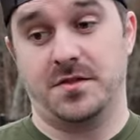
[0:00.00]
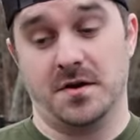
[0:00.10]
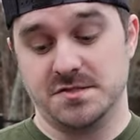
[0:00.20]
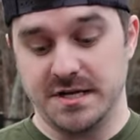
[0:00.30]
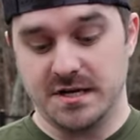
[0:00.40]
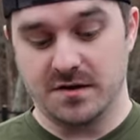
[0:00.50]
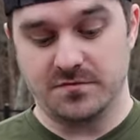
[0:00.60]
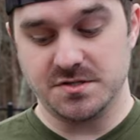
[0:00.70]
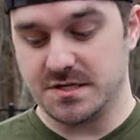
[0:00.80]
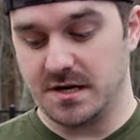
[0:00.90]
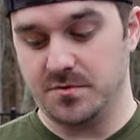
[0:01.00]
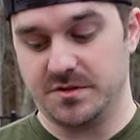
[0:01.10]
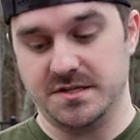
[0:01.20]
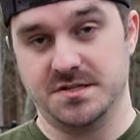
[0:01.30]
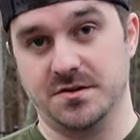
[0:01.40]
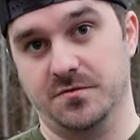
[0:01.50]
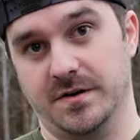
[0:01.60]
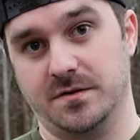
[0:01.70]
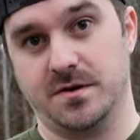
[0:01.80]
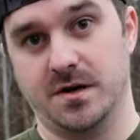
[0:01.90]
their seat covers come with these little
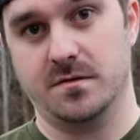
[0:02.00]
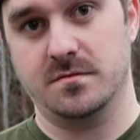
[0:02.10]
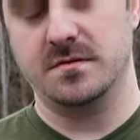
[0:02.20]
Velcro.